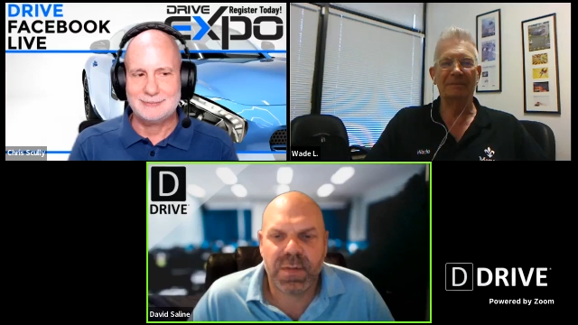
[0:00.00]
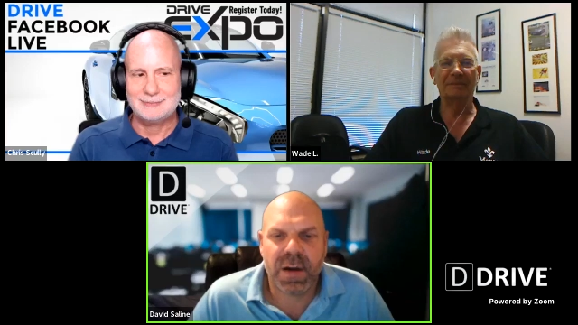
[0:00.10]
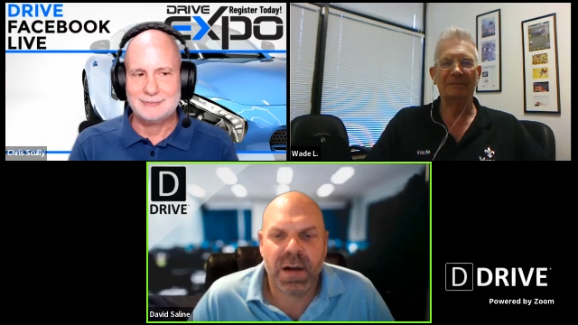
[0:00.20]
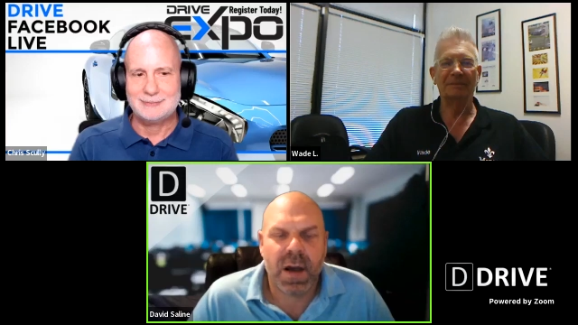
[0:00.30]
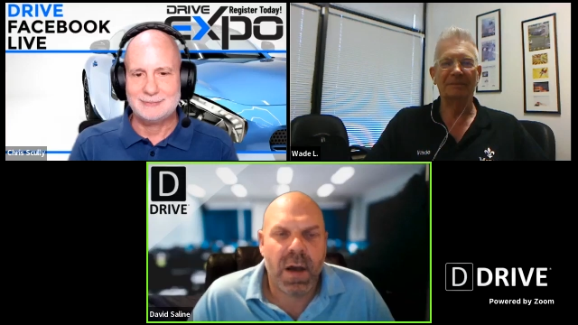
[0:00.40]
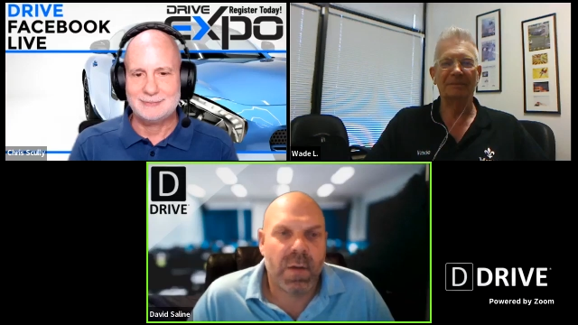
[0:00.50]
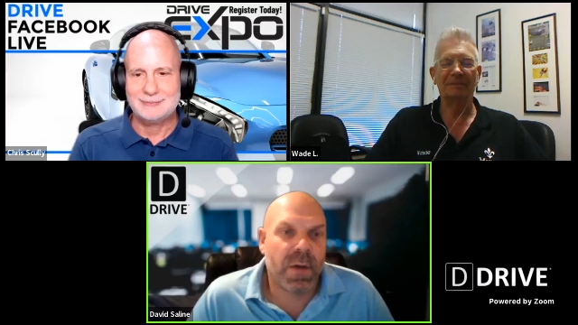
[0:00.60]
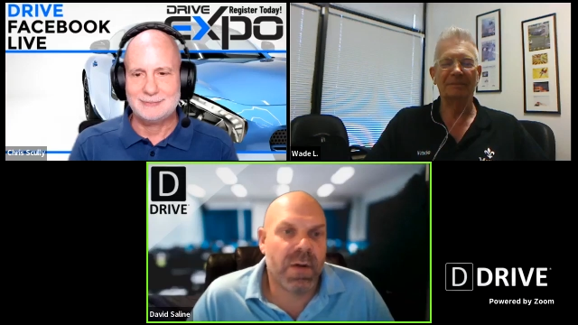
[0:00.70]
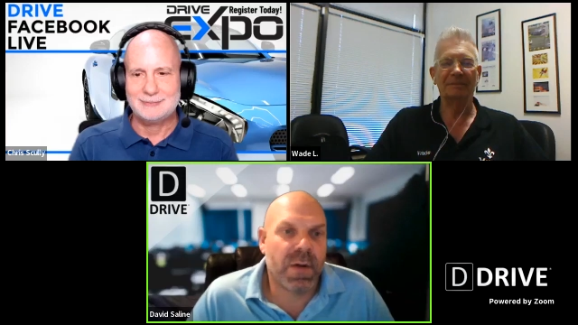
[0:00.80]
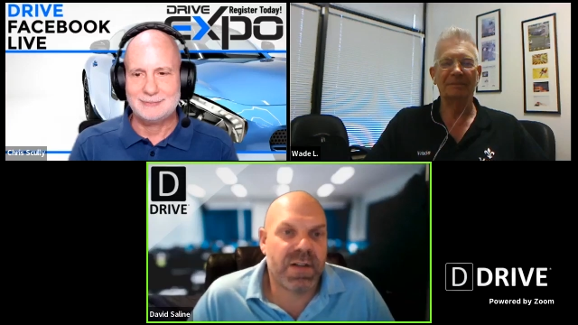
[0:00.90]
Speaker 1: but
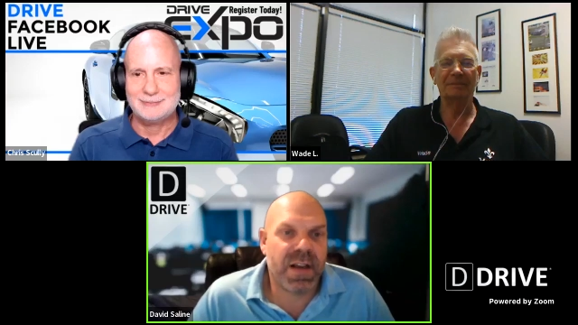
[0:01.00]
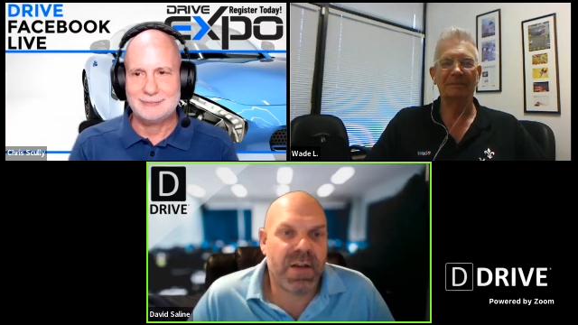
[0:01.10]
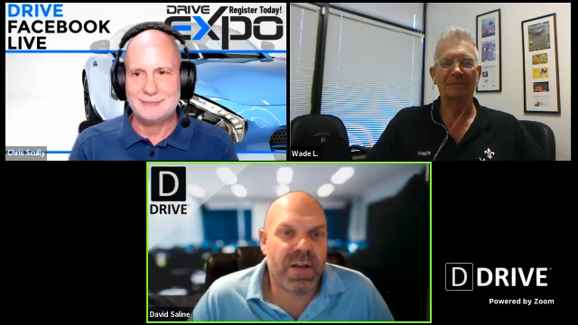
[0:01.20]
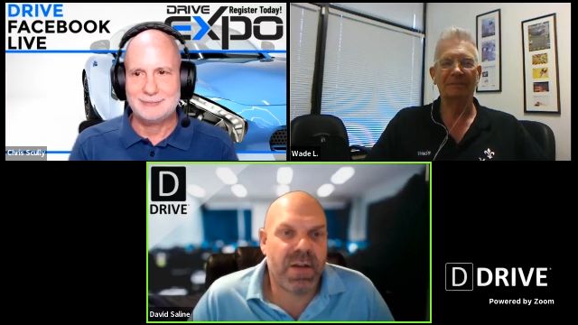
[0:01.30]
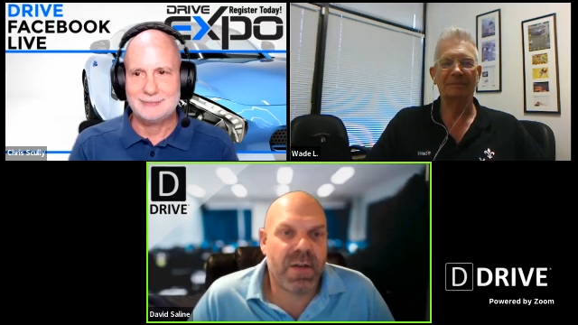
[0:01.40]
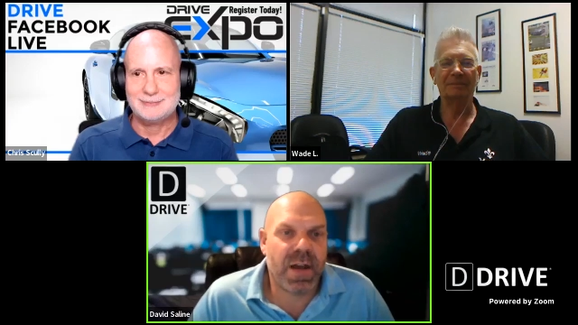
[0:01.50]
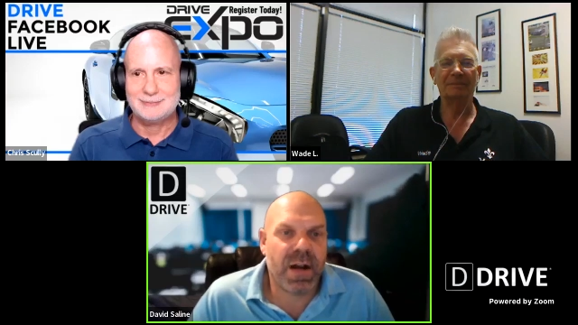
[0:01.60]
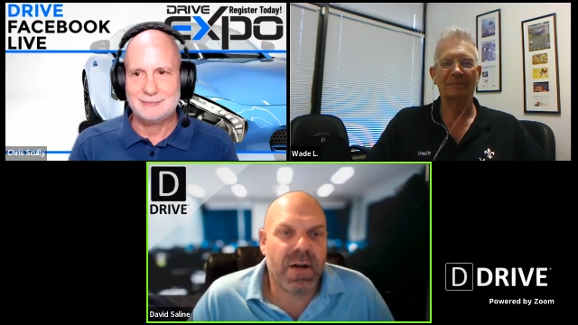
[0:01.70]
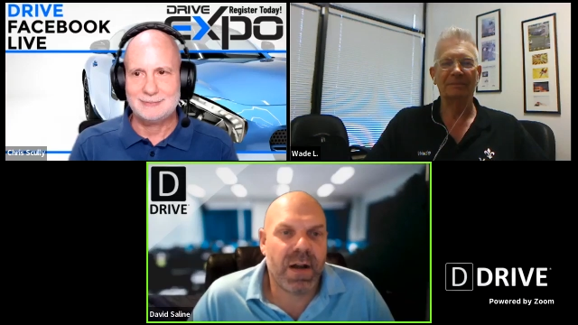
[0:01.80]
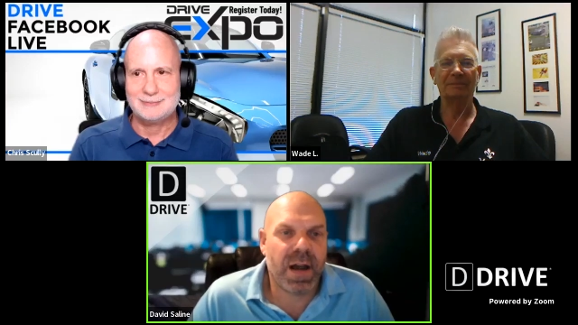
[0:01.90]
we want to see you
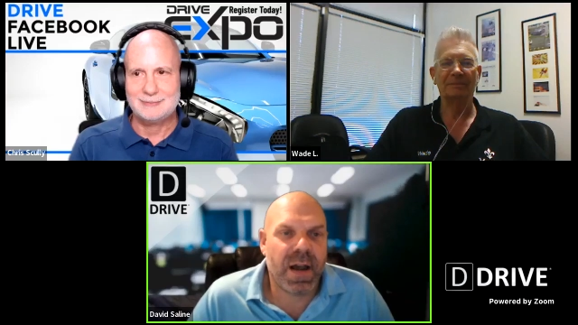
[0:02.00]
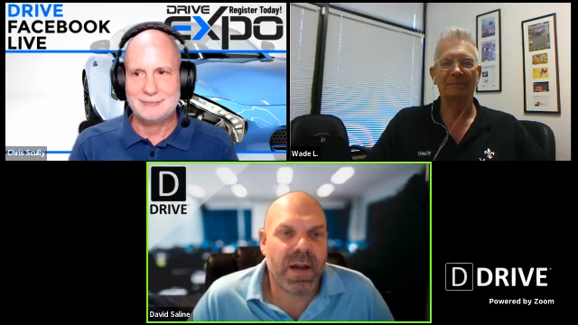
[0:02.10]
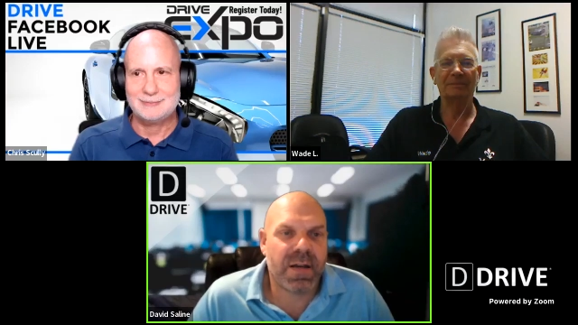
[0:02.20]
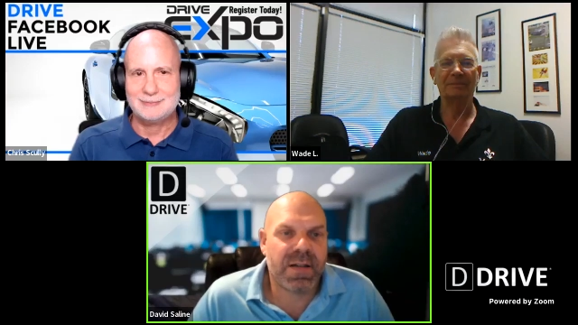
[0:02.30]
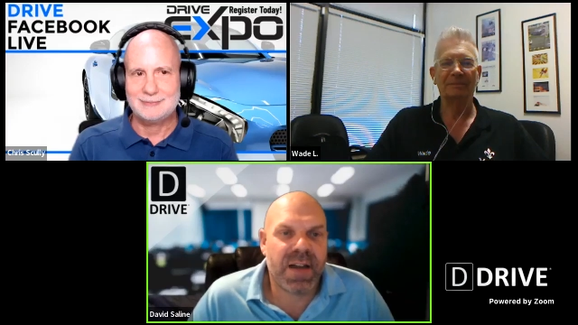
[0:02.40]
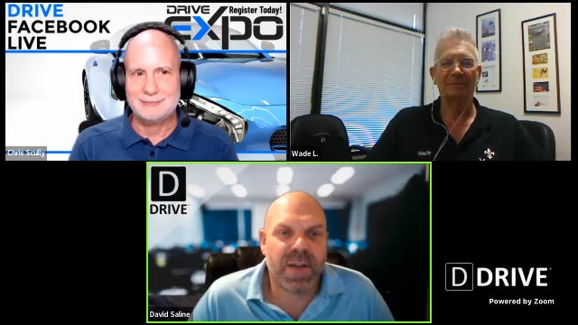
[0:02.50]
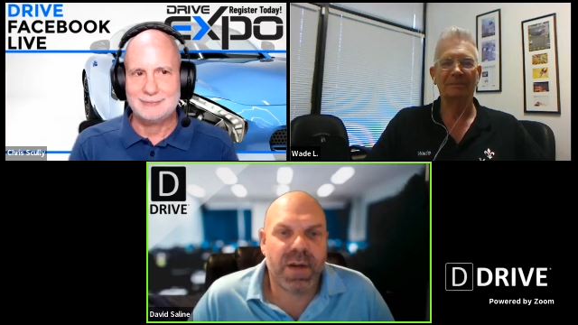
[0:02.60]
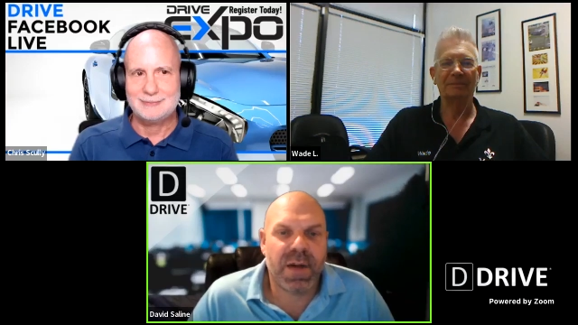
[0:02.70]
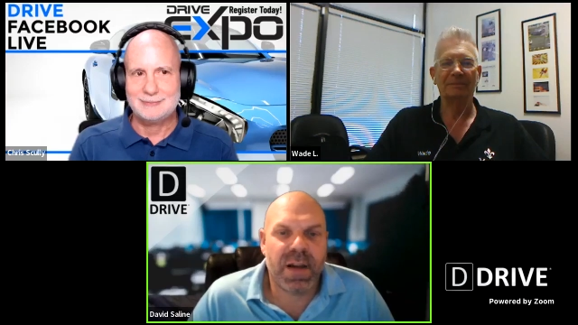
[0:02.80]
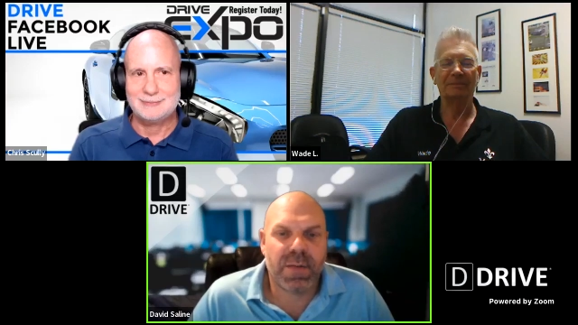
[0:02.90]
there and see
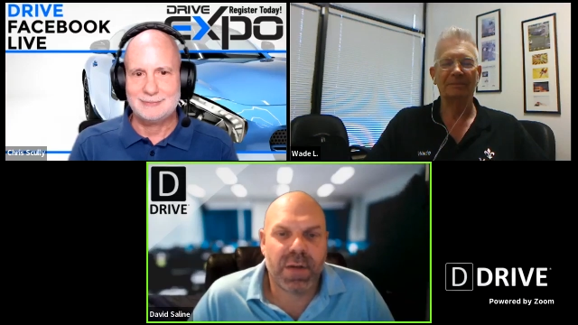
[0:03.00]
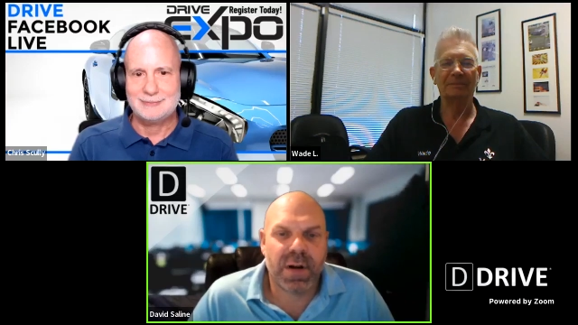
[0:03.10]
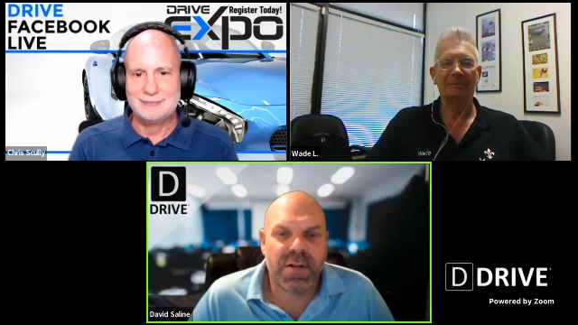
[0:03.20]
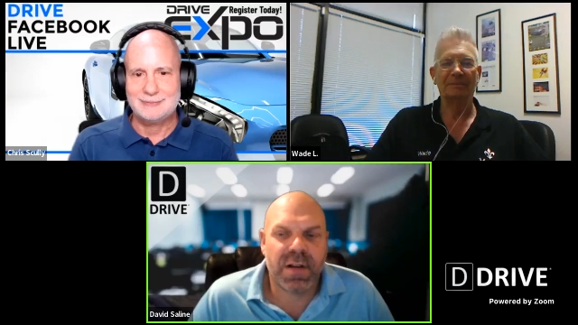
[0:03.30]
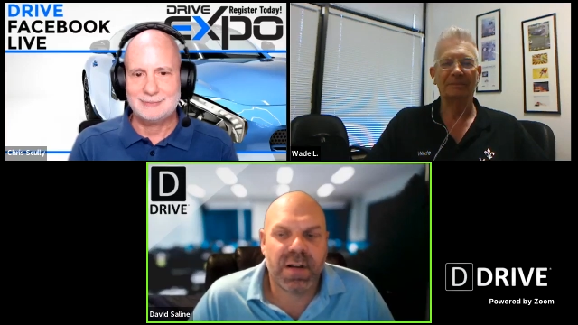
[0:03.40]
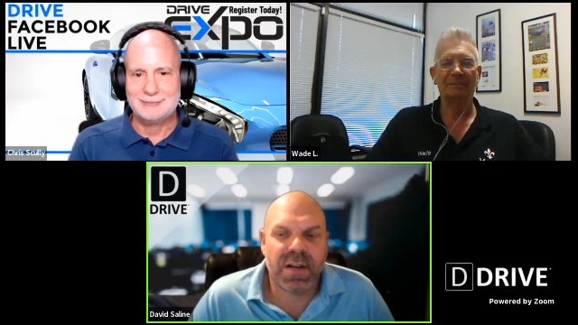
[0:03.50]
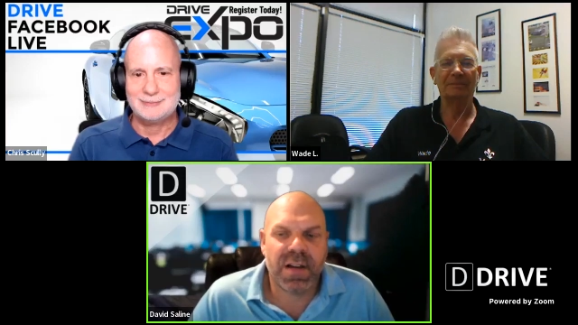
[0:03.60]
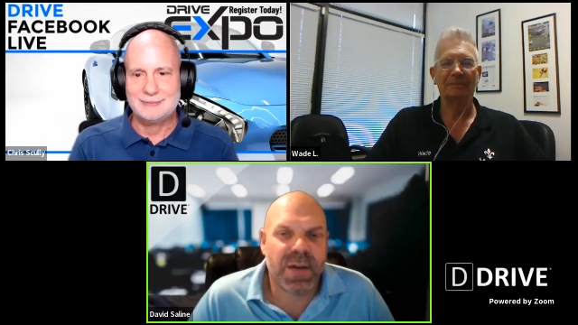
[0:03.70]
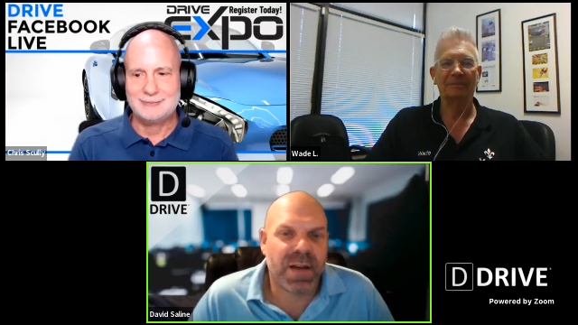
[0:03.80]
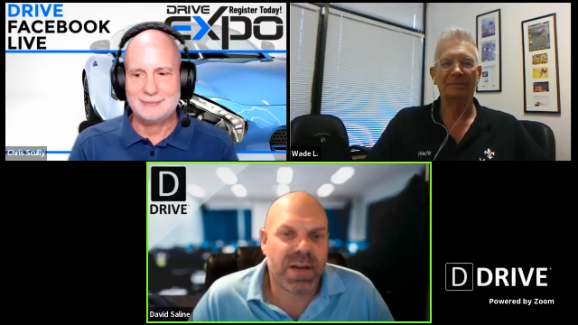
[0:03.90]
everybody in person. And
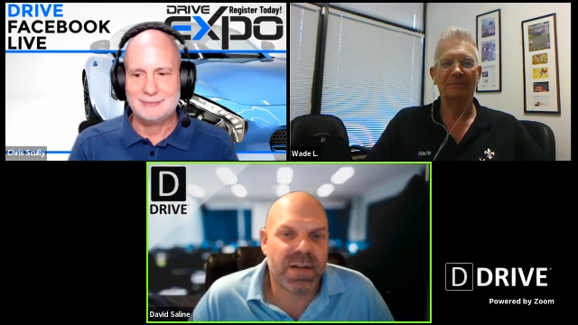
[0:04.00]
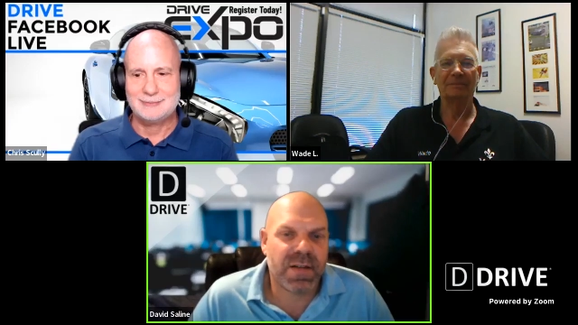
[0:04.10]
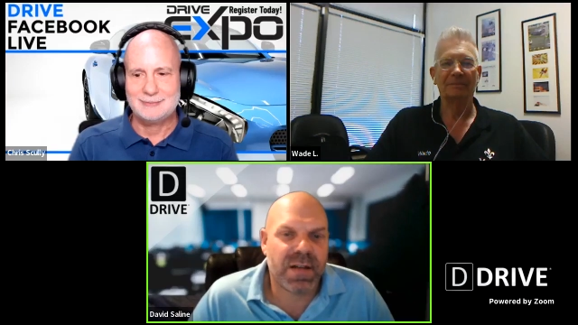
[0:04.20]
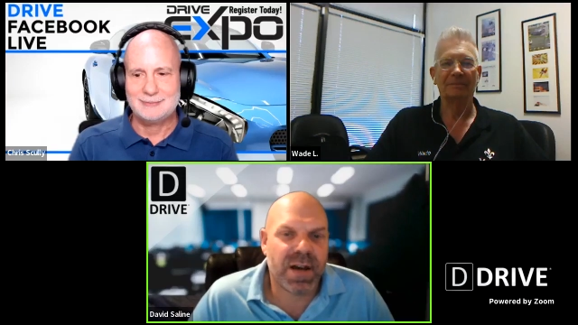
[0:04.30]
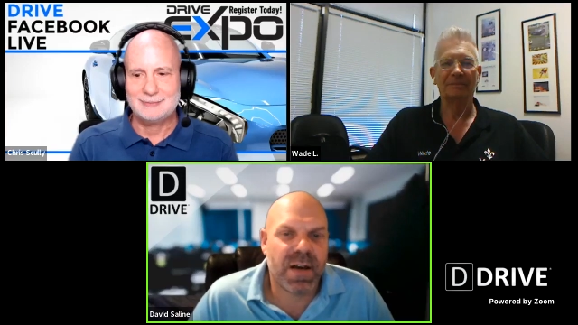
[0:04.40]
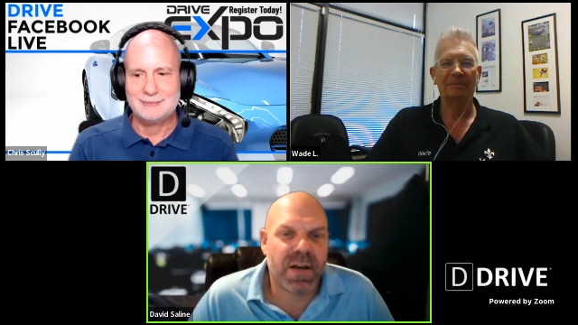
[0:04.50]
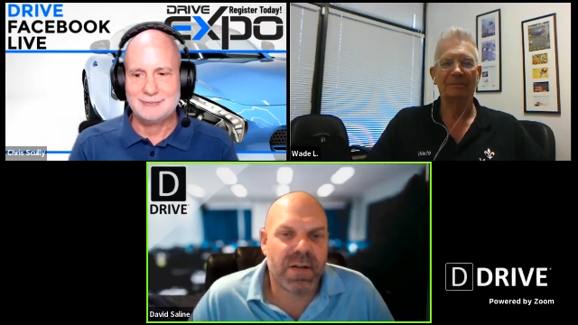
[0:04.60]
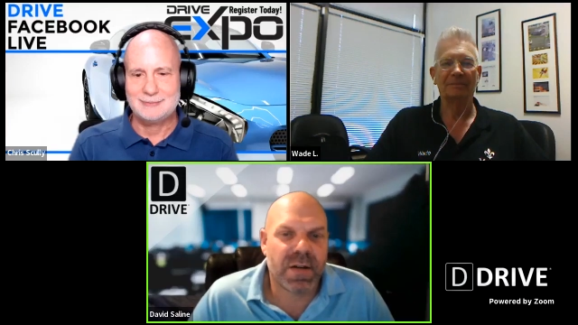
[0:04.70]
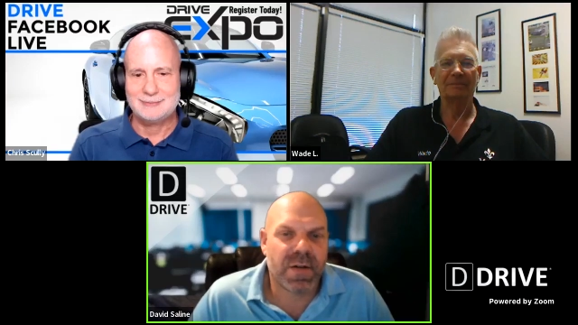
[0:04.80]
let's make this uh, the